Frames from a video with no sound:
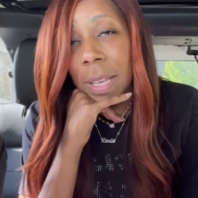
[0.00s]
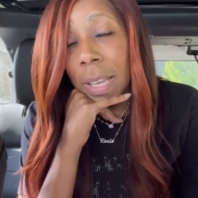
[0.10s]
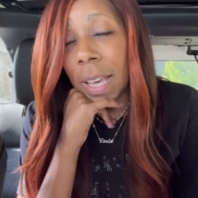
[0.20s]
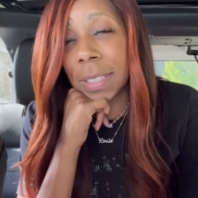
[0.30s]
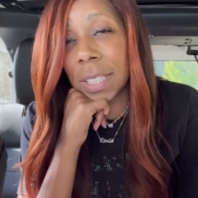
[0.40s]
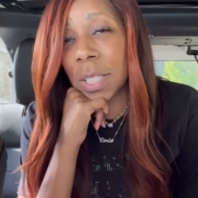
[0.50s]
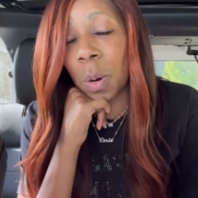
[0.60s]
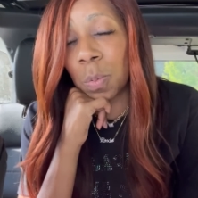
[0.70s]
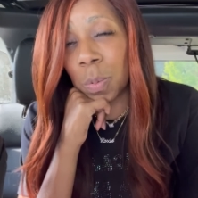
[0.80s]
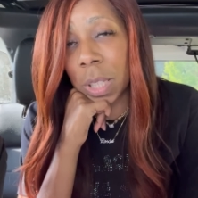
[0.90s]
yeah, just
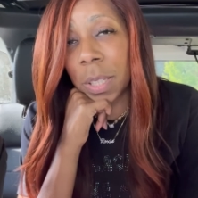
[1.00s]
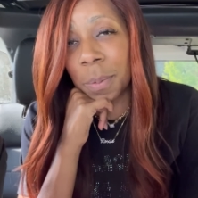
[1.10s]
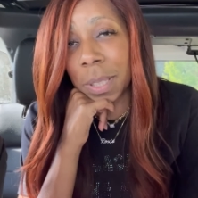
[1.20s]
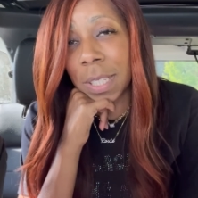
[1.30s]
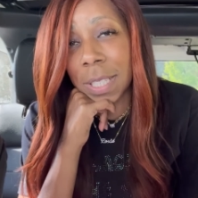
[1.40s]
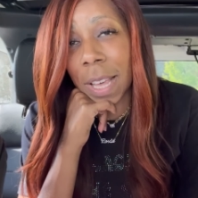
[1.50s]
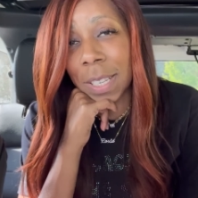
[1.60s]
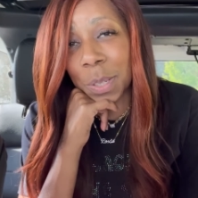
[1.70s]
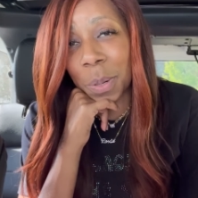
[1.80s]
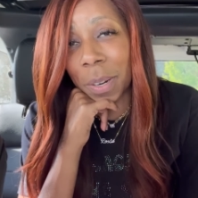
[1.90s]
a really, really
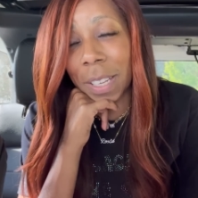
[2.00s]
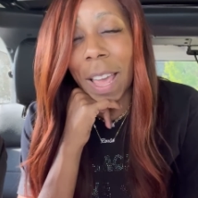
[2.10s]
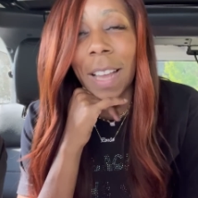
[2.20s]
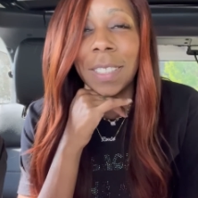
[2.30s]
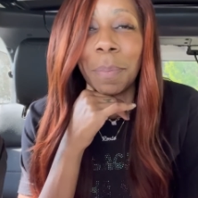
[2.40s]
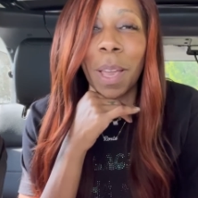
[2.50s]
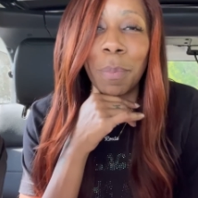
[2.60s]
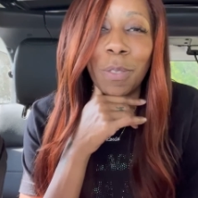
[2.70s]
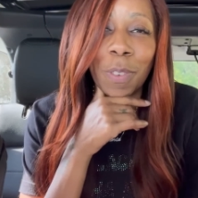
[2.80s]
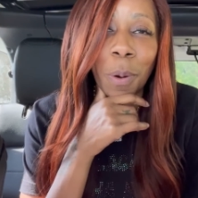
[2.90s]
sad story. And actually made
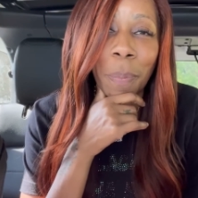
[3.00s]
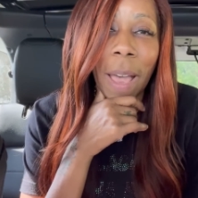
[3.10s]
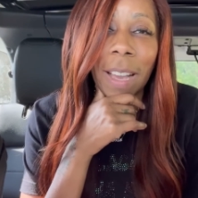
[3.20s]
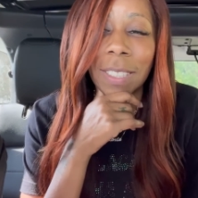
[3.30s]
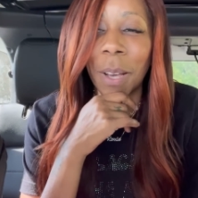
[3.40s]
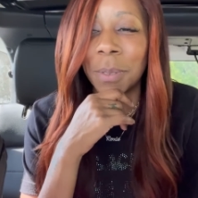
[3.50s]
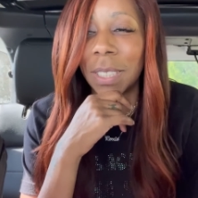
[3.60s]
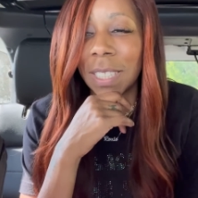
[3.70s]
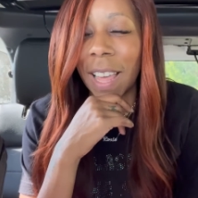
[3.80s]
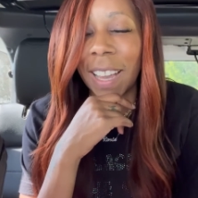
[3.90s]
me feel bad because I was
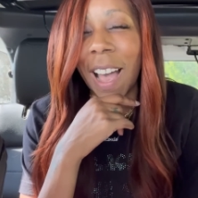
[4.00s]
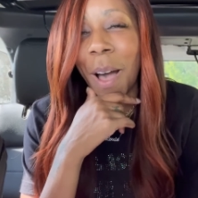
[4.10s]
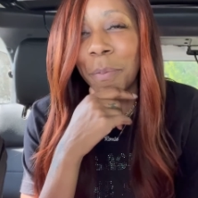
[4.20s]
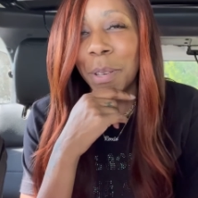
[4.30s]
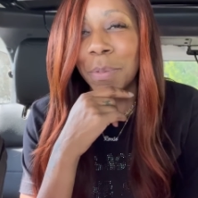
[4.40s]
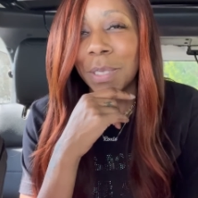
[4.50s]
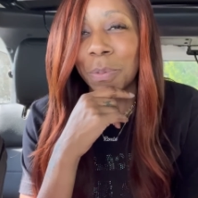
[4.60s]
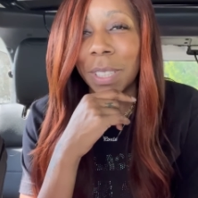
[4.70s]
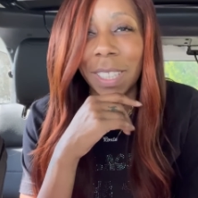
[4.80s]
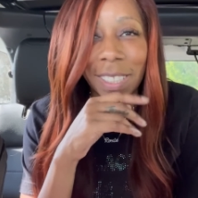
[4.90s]
just like, God, we was
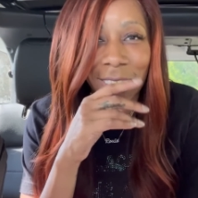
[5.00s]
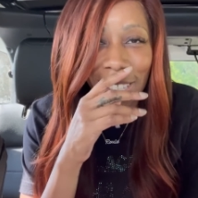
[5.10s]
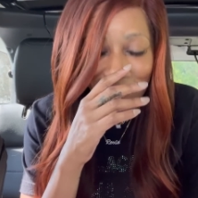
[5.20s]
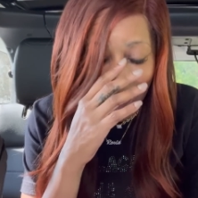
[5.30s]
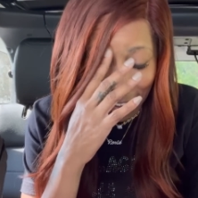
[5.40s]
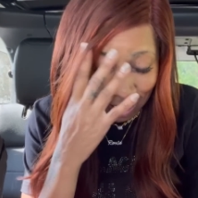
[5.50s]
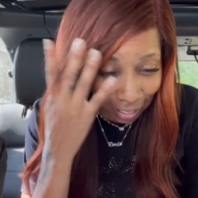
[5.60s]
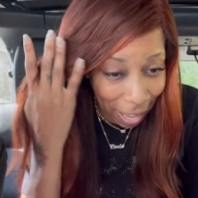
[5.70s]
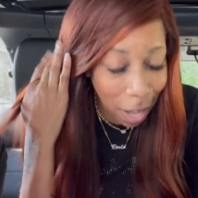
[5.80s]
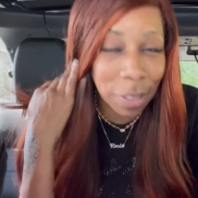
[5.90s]
really just like
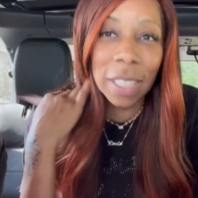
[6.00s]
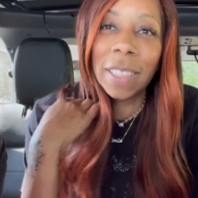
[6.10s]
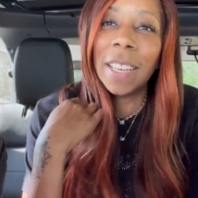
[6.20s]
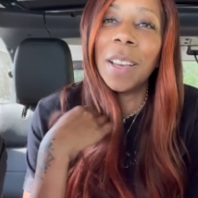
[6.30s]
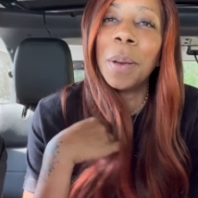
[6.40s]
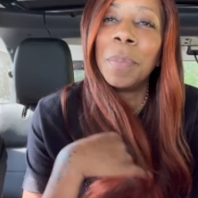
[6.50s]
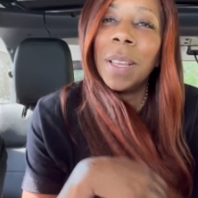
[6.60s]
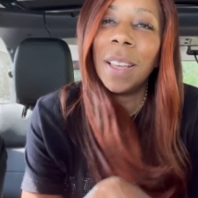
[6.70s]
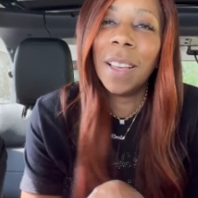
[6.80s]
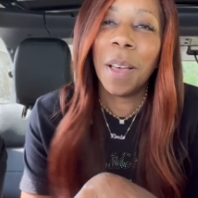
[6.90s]
clowning them.
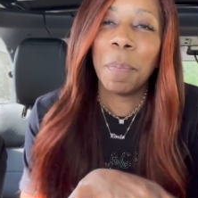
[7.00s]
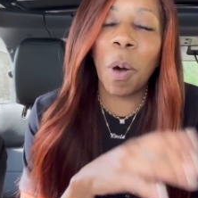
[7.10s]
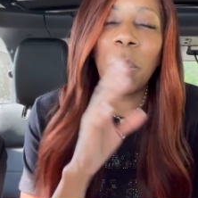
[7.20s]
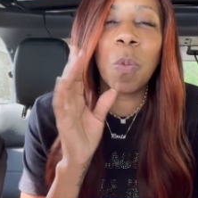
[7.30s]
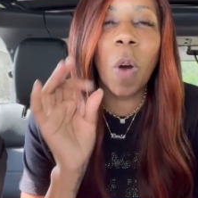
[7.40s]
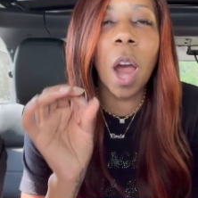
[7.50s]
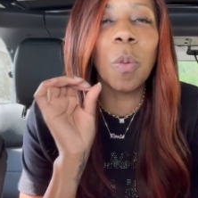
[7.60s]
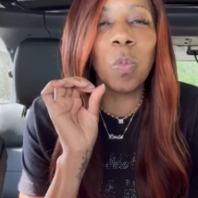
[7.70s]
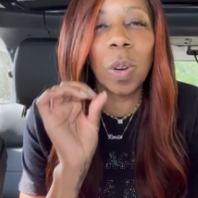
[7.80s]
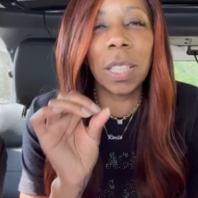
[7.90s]
But we
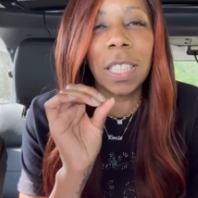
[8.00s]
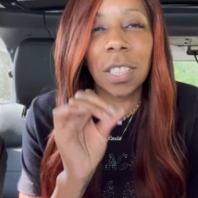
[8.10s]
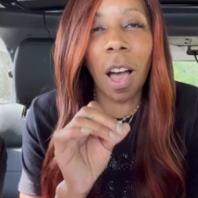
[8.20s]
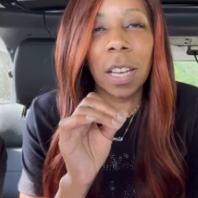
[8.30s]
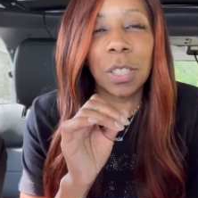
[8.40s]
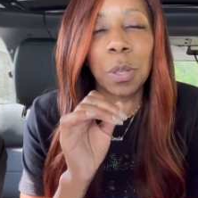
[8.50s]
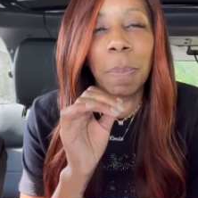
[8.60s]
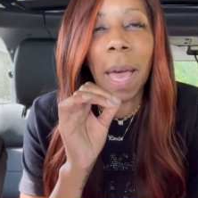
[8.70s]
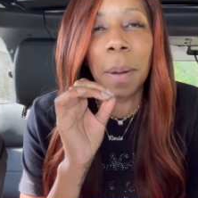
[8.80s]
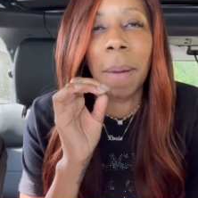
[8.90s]
weren't really talking too
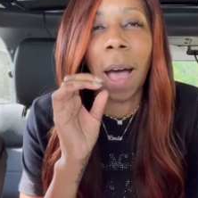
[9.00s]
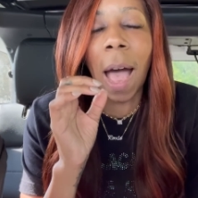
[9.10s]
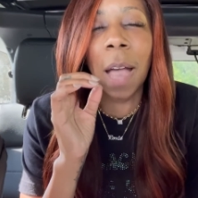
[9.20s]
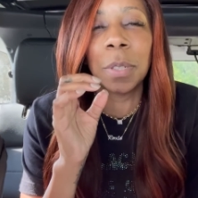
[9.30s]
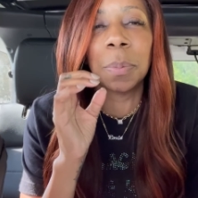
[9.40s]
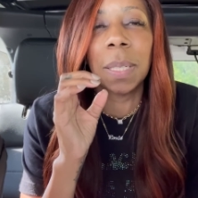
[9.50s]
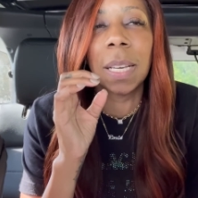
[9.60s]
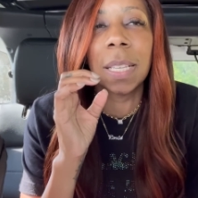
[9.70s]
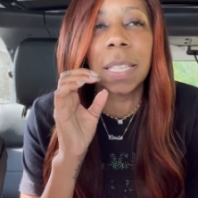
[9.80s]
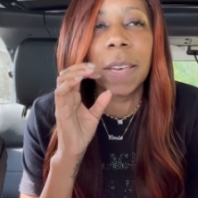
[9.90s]
bad about Irish
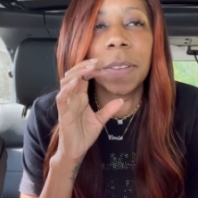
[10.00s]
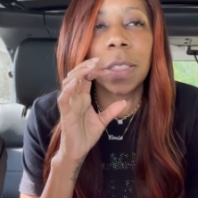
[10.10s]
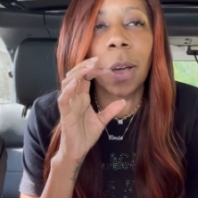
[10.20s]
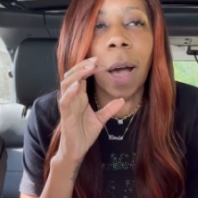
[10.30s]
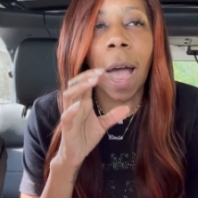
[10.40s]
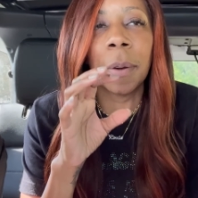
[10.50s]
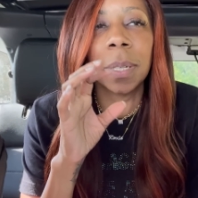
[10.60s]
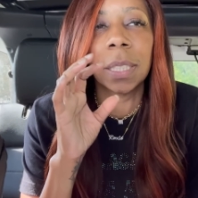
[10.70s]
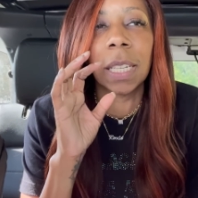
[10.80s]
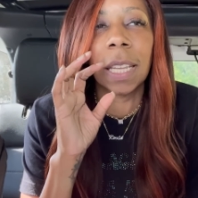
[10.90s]
because even though
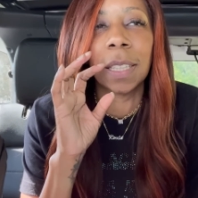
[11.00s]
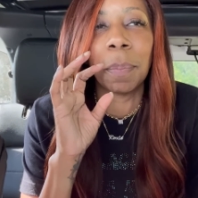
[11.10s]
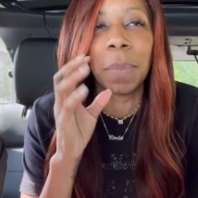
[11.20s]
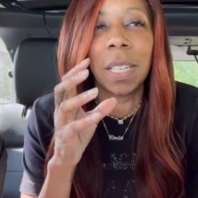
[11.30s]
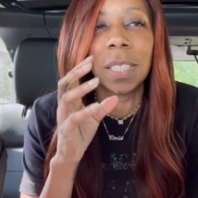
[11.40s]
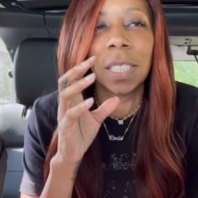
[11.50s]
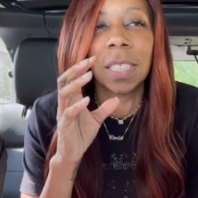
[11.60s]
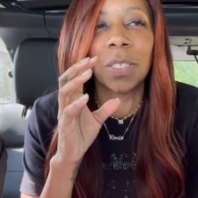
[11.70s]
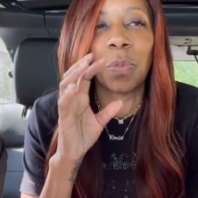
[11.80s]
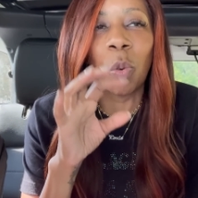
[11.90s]
Irish and
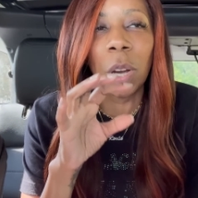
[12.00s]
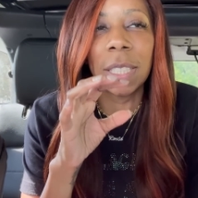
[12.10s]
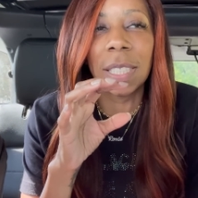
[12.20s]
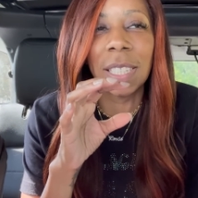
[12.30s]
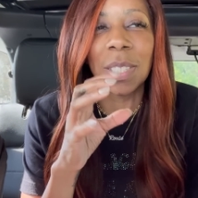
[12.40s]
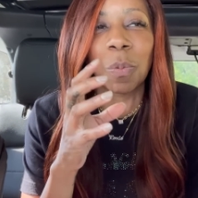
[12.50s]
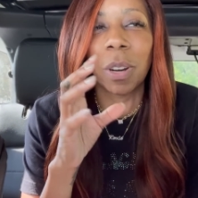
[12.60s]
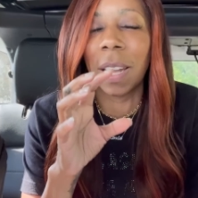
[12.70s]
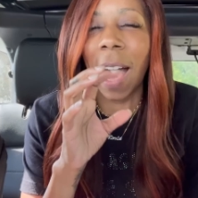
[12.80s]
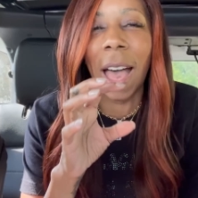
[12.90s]
LeMisha's voices
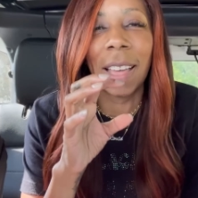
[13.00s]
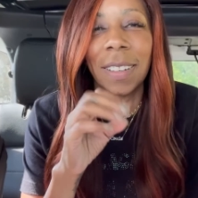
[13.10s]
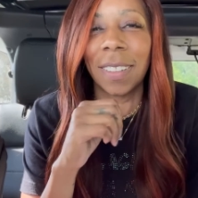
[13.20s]
were not